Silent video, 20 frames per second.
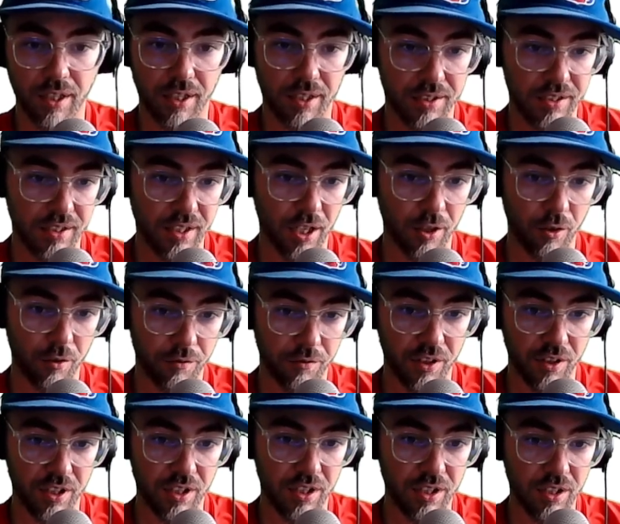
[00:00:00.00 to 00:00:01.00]
start off
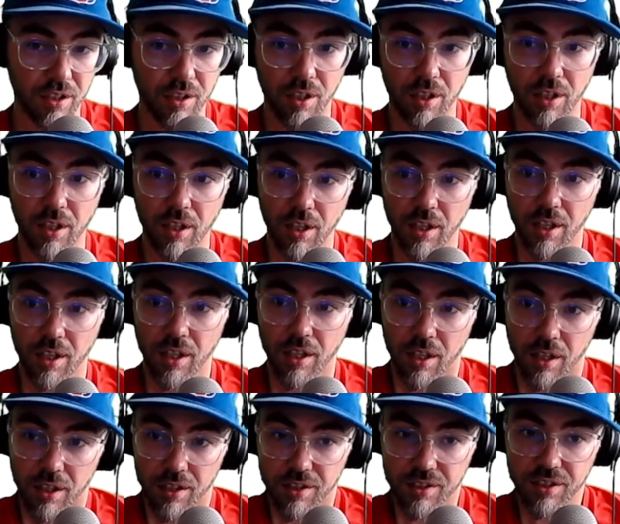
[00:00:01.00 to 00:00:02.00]
the
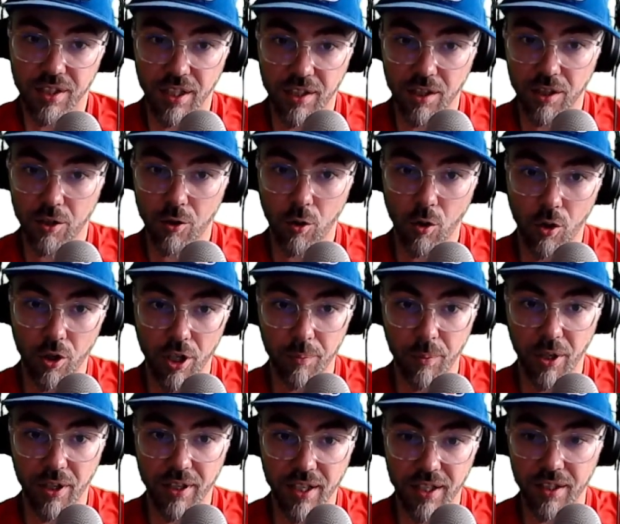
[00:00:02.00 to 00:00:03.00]
second quarter
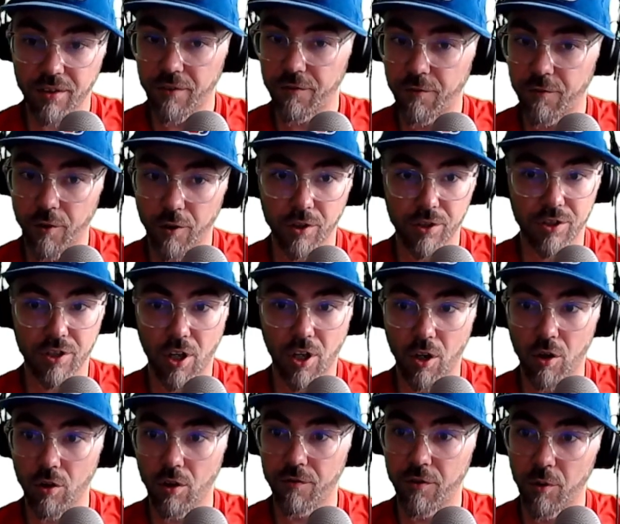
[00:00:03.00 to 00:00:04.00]
by getting the first
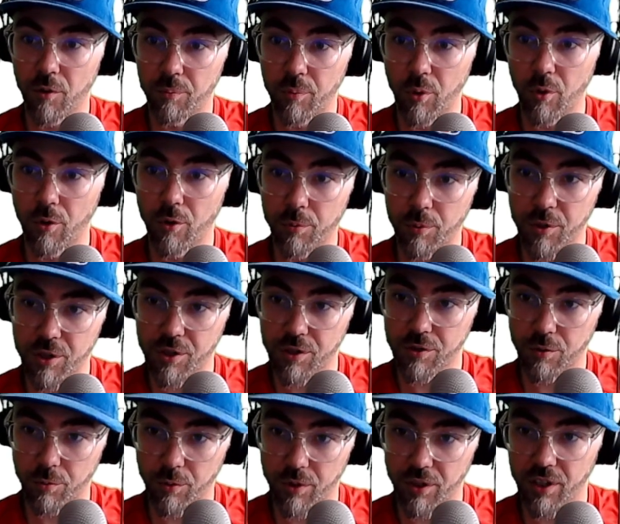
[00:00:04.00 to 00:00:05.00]
goal off the board, which is
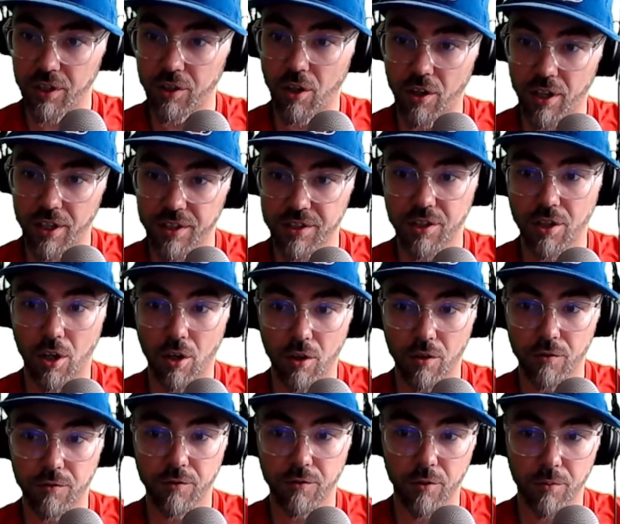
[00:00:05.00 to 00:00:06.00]
a really nice goal
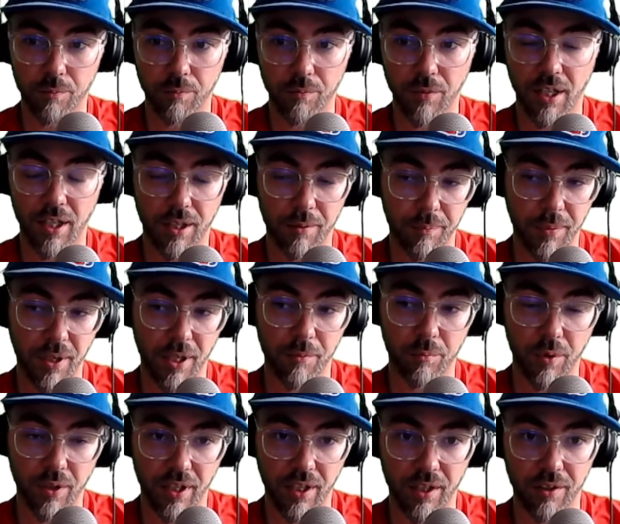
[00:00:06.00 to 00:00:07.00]
from Ben
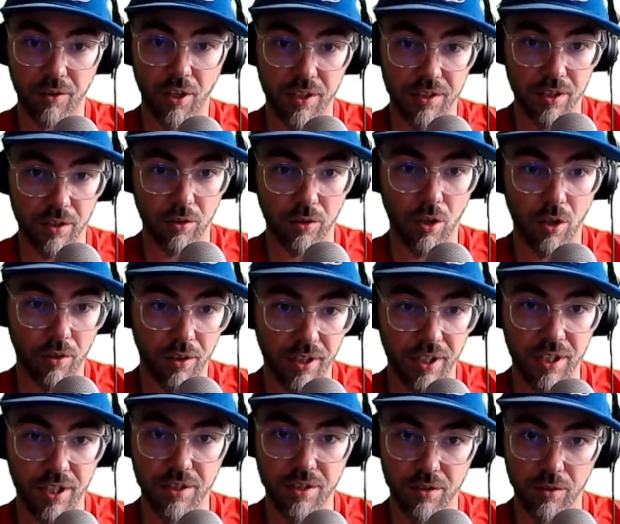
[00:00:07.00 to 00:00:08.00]
Brown, nice and long.
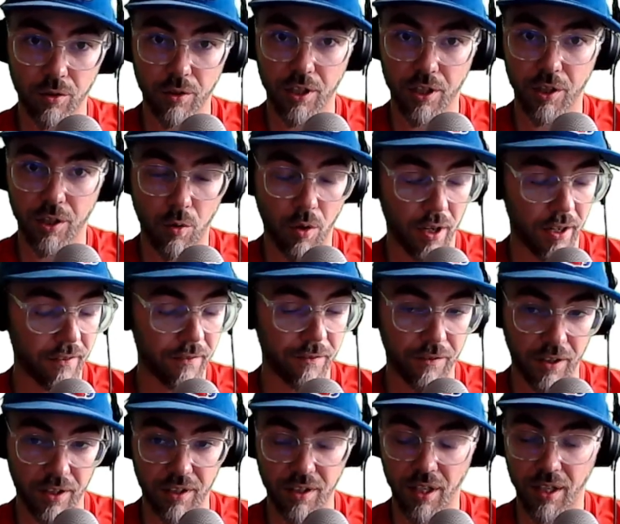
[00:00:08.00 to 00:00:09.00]
He's looking quite
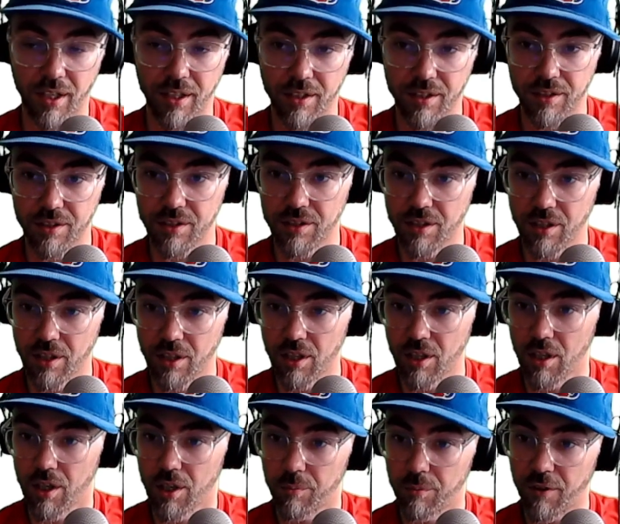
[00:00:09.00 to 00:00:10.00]
fit and
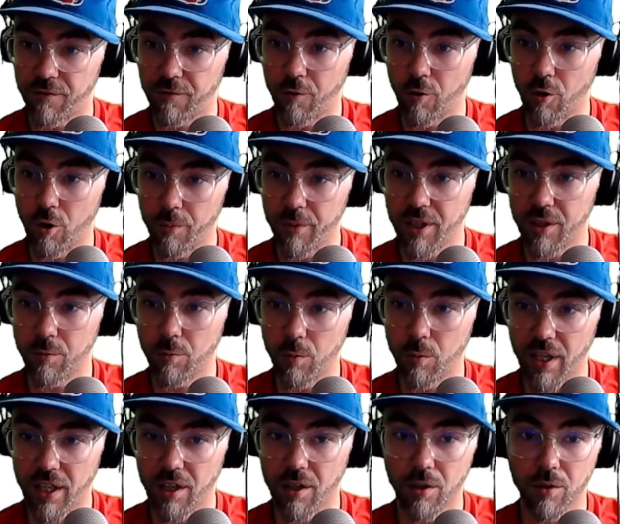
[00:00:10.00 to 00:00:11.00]
performing
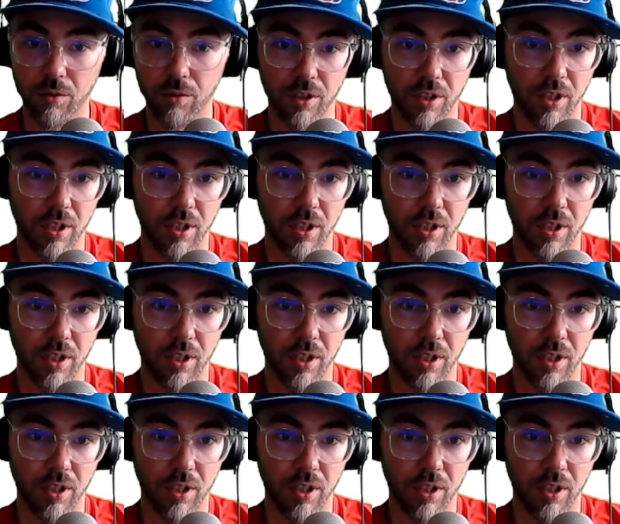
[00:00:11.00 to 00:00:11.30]
well.